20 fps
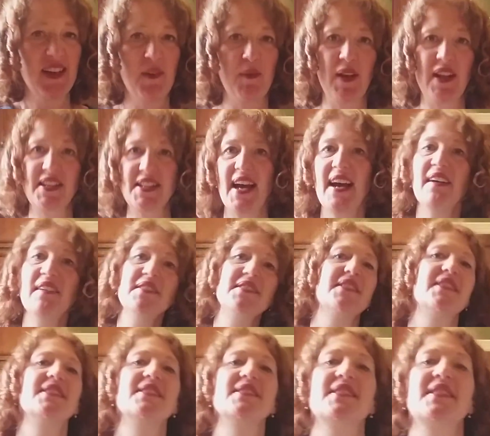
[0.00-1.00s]
Well, it tells
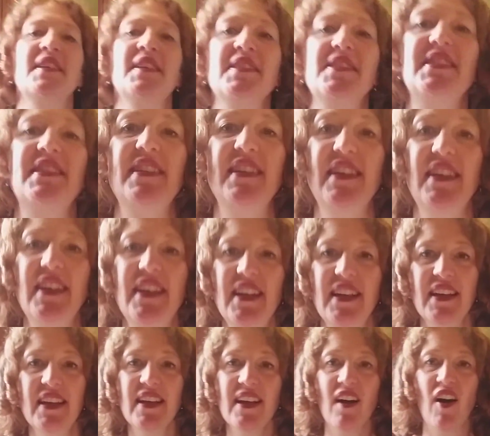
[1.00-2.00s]
us that
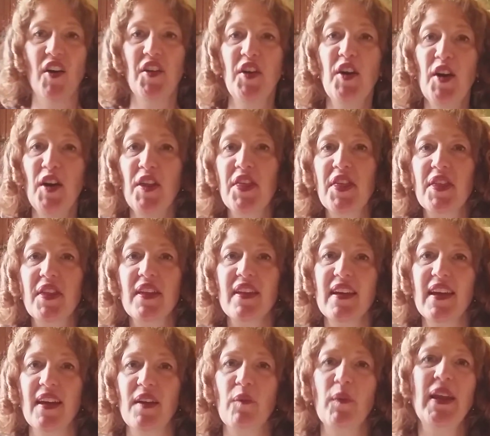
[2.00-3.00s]
on earth,
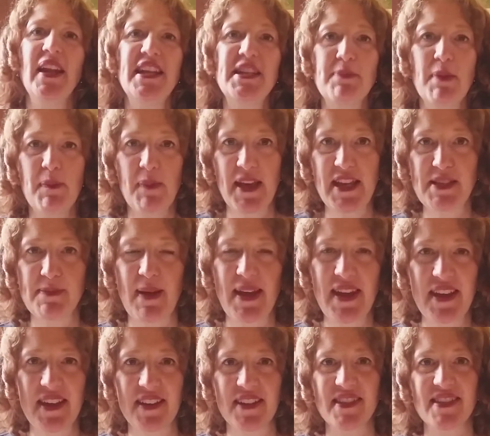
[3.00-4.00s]
we need to be
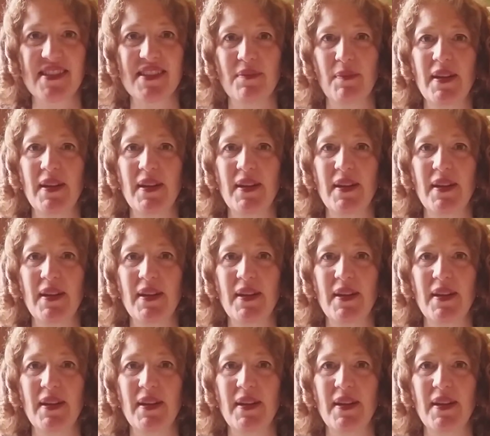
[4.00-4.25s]
peacemakers.